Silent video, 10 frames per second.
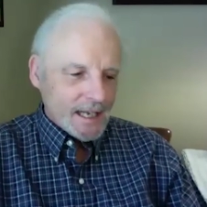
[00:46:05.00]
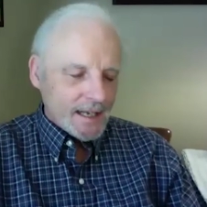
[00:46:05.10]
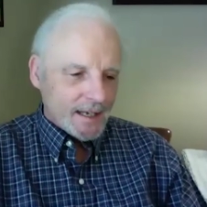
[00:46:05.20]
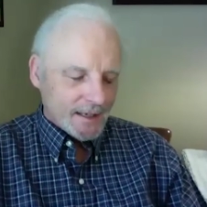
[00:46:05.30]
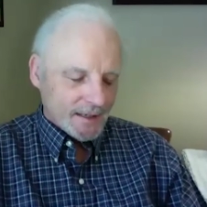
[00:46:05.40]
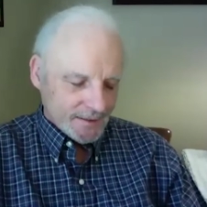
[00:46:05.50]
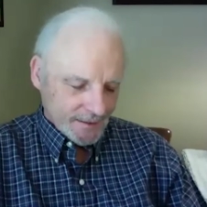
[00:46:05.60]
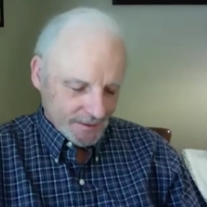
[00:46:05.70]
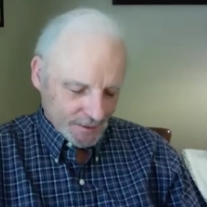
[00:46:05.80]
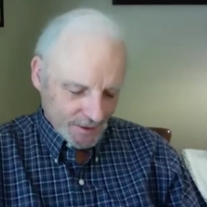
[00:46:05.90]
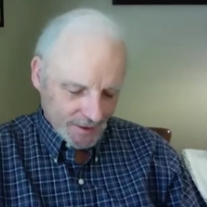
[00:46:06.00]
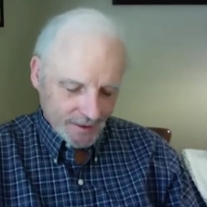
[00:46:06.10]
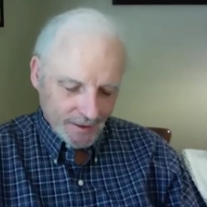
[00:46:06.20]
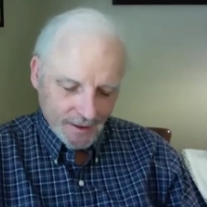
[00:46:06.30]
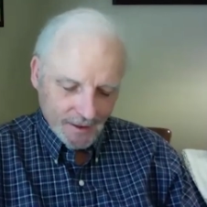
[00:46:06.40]
And
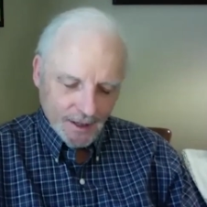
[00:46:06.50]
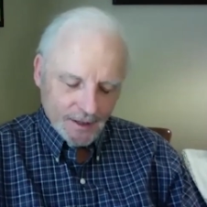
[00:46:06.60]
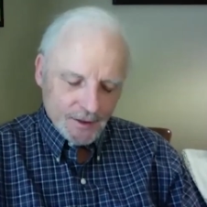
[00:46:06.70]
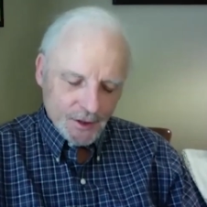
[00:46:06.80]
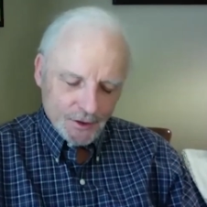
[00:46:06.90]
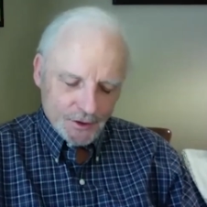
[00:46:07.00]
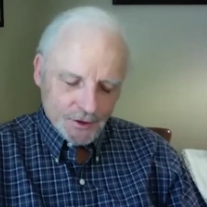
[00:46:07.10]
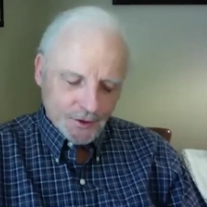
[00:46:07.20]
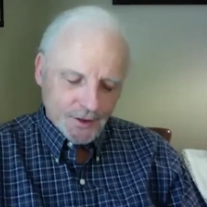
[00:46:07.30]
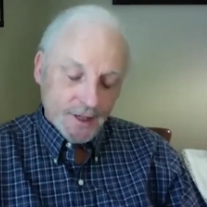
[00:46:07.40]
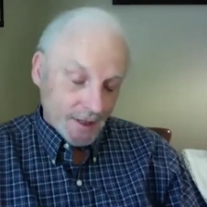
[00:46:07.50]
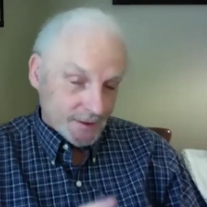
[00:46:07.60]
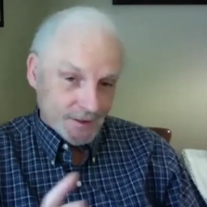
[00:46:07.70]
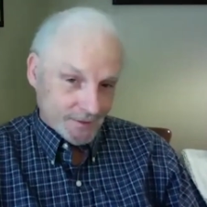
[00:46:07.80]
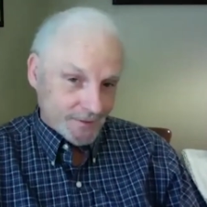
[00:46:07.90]
so the
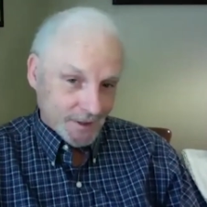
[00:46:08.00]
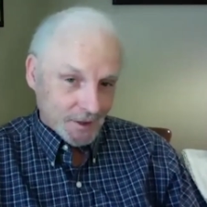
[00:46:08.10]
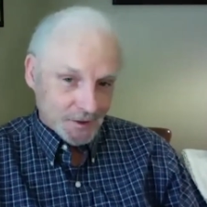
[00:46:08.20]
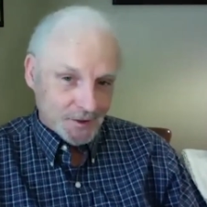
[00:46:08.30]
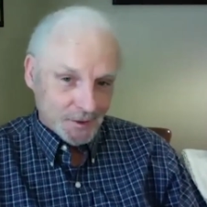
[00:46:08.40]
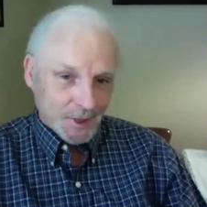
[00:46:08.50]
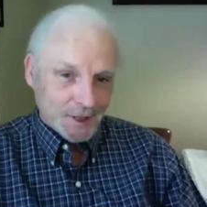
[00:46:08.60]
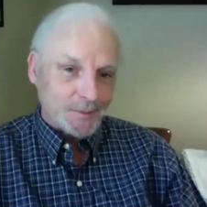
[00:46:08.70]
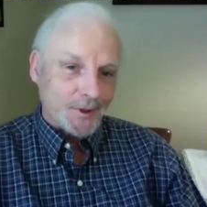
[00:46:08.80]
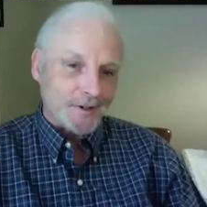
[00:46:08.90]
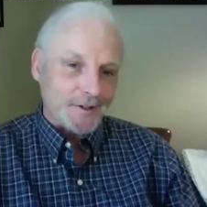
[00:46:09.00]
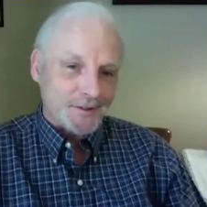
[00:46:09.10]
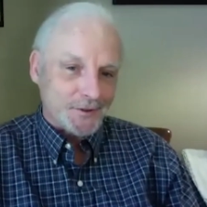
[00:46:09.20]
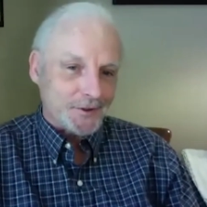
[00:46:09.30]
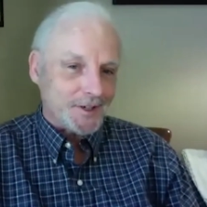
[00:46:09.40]
next thing is the best part of the
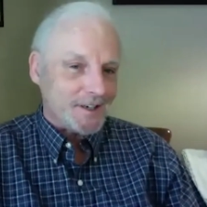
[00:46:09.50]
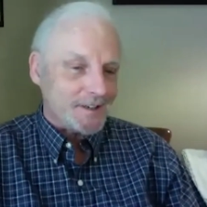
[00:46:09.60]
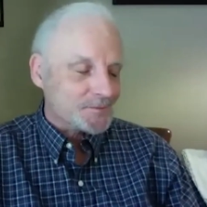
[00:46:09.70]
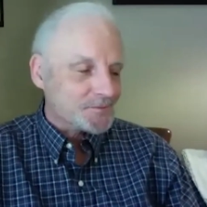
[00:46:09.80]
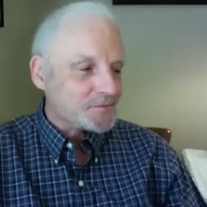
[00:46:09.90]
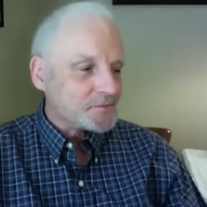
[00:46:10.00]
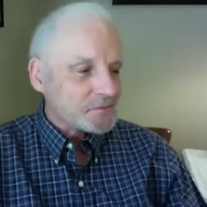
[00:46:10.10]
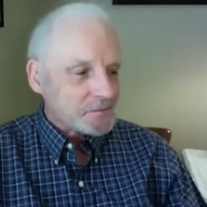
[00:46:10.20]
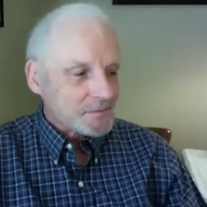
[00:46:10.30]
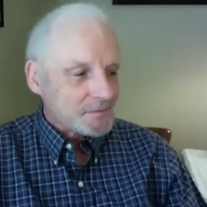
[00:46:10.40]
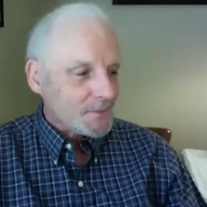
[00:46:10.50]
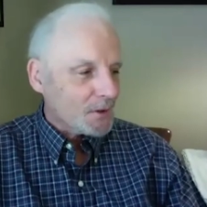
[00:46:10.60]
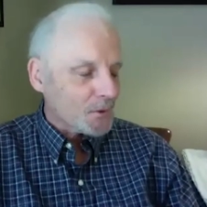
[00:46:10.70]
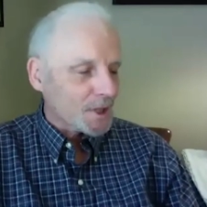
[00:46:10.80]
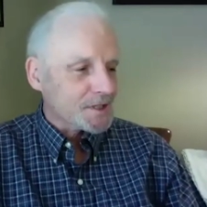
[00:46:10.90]
story.
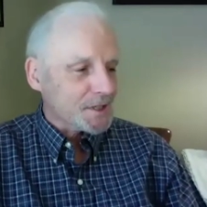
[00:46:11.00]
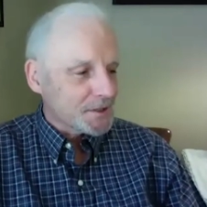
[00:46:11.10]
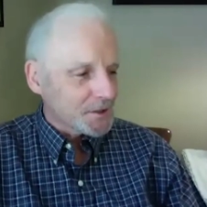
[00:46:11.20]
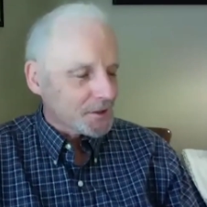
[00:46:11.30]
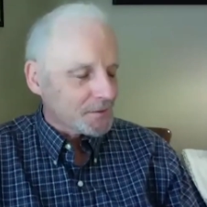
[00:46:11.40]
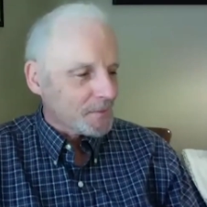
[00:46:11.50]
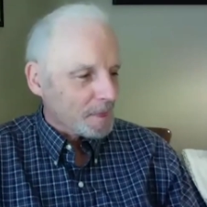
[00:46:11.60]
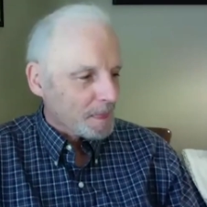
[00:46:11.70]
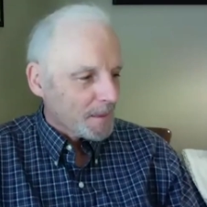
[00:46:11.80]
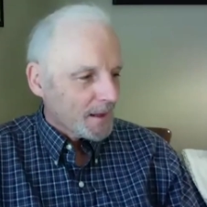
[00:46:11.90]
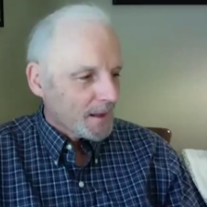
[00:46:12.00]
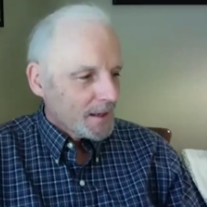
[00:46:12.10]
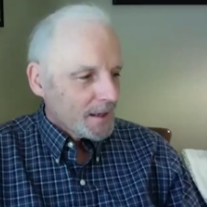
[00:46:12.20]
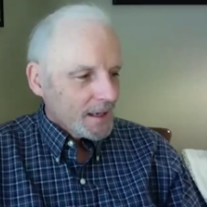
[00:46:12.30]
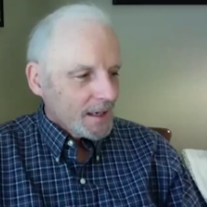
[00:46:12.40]
What does he do?
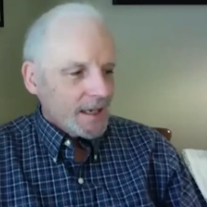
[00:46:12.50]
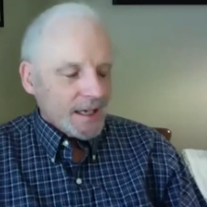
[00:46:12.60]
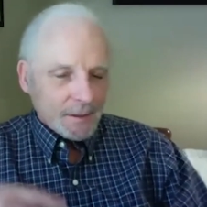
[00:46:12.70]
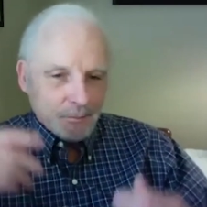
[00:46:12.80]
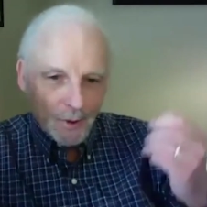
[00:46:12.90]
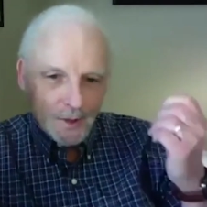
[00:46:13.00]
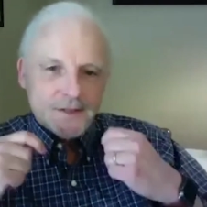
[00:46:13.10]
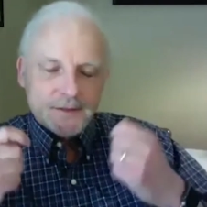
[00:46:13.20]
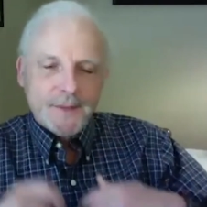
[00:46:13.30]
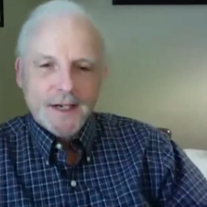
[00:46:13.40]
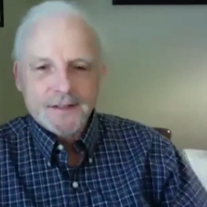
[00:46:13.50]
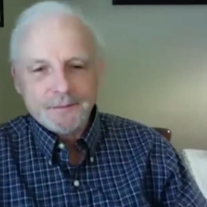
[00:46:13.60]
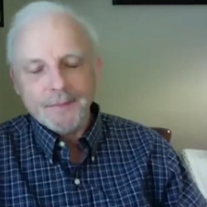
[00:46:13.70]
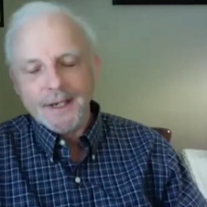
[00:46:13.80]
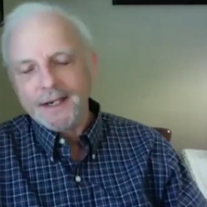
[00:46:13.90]
He puts his
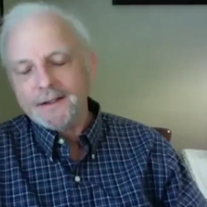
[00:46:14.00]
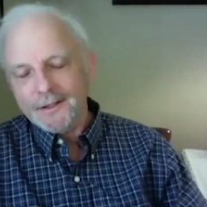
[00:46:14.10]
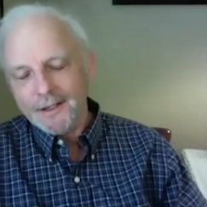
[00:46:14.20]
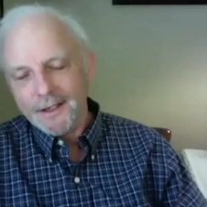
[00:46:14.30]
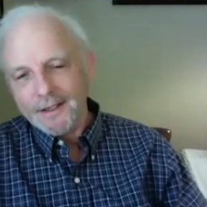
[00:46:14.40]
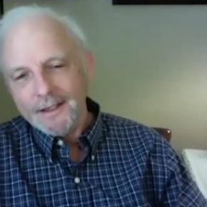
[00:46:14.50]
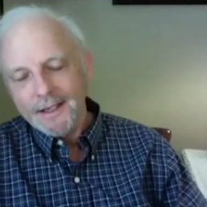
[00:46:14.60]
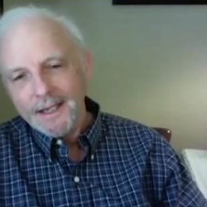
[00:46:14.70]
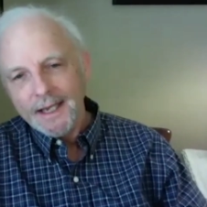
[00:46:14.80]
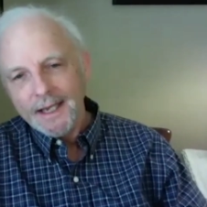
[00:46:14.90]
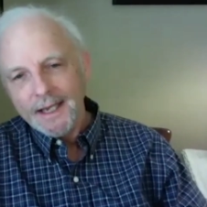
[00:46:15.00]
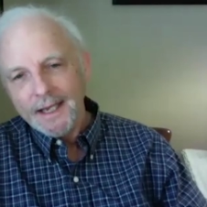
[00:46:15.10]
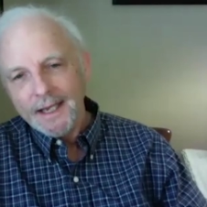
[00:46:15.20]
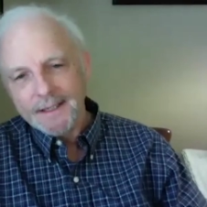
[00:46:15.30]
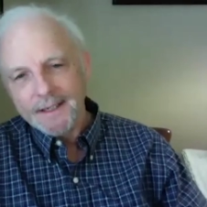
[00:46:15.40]
mask back on and he
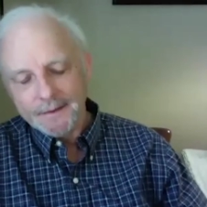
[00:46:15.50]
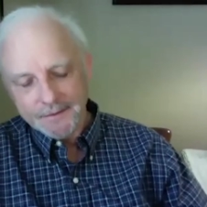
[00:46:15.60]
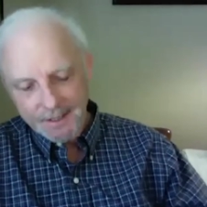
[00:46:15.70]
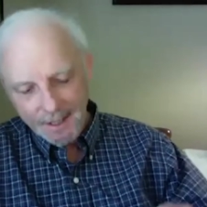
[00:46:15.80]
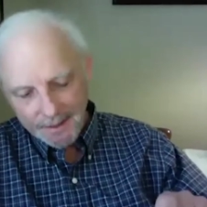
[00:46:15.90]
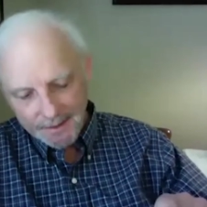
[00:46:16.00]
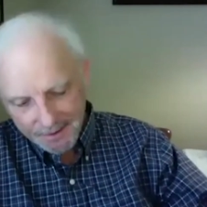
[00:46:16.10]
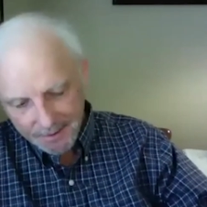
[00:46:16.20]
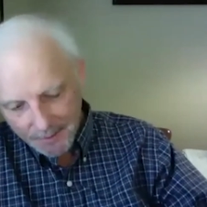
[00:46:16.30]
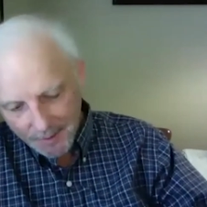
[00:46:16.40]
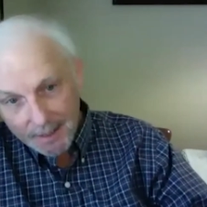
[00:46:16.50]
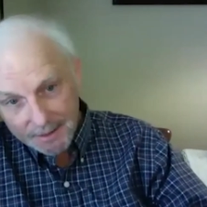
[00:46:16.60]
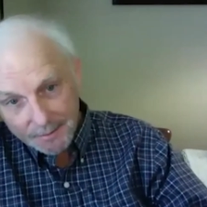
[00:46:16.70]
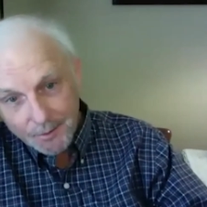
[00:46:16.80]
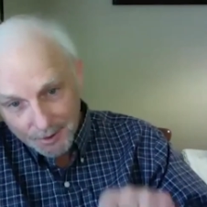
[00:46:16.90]
dives. As the
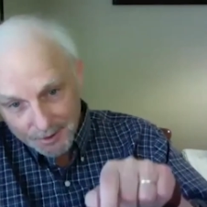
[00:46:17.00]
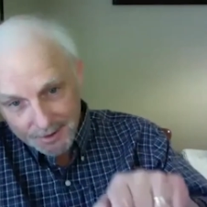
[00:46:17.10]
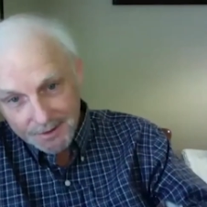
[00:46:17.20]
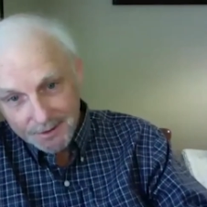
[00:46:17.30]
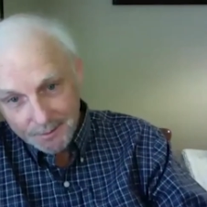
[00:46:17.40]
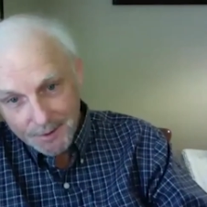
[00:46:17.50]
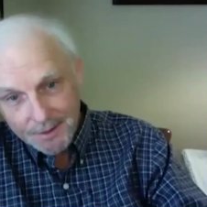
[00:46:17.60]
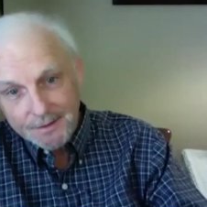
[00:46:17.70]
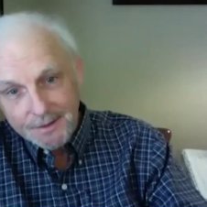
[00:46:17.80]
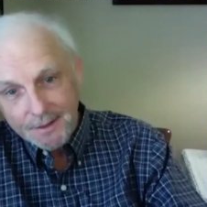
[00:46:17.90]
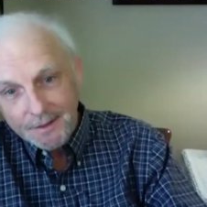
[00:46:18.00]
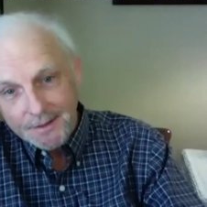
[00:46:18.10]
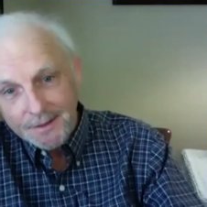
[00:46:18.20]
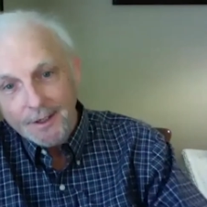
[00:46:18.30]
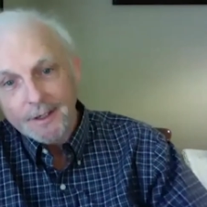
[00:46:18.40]
octopus disappears into the
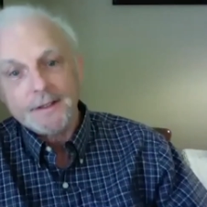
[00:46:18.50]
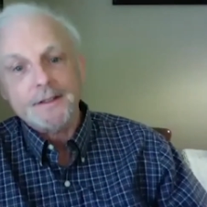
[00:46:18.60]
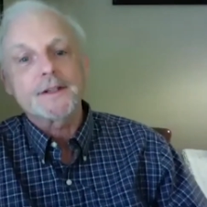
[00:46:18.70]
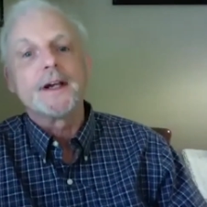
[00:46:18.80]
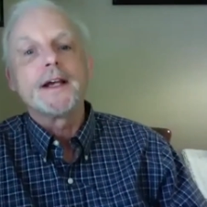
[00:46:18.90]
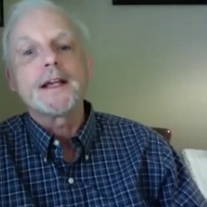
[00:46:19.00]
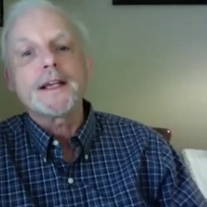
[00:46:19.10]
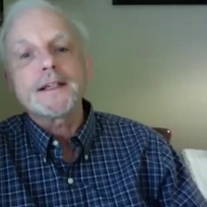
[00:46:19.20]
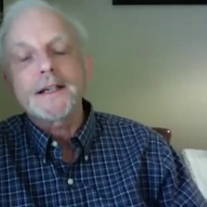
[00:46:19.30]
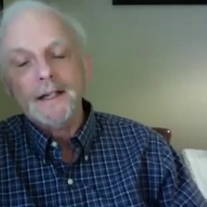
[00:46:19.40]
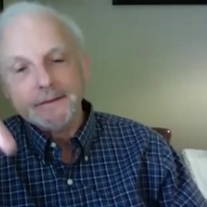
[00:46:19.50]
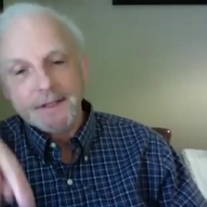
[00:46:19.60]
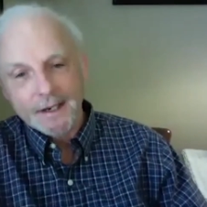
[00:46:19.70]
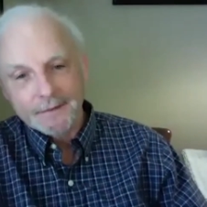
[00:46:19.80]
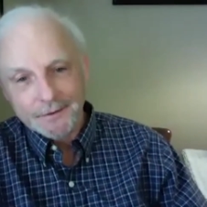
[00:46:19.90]
darkness, he dives
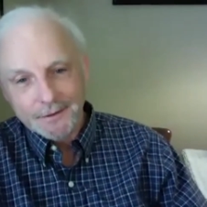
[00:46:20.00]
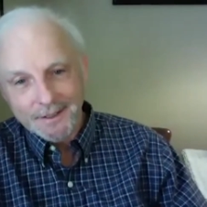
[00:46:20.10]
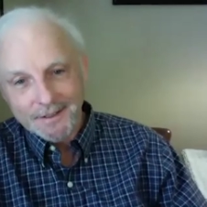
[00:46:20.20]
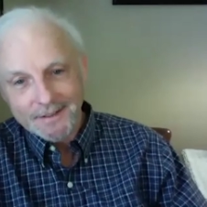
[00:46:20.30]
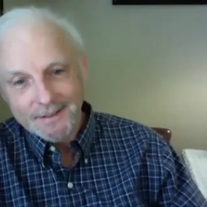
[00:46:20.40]
after it